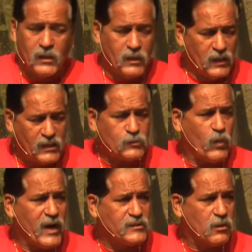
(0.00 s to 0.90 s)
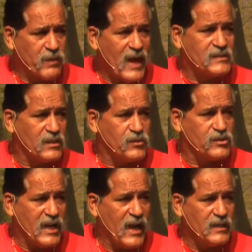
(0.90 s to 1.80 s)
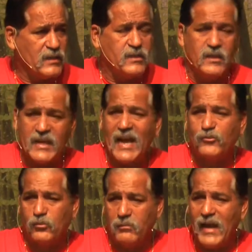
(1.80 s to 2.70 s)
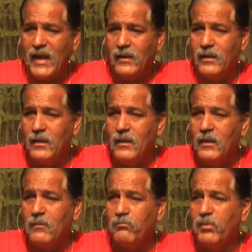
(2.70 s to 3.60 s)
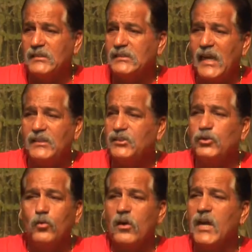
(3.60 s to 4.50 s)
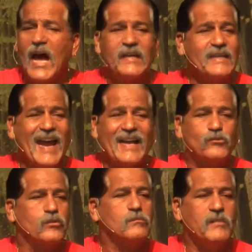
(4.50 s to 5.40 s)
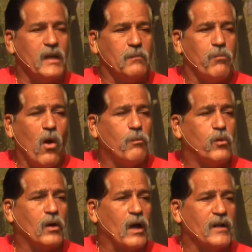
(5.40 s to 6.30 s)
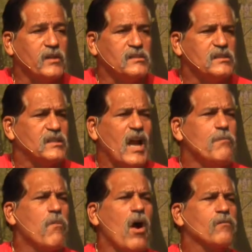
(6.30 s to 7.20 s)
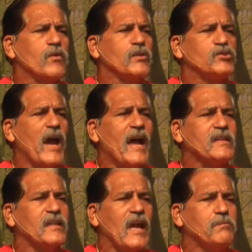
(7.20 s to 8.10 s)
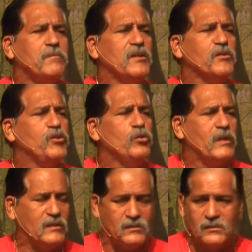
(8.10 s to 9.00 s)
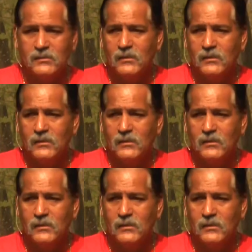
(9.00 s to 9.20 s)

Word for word: His ways are past understanding to the natural man. But, saints, you are not natural men. Paul put it like this He said, I marvel that you're acting like mere humans.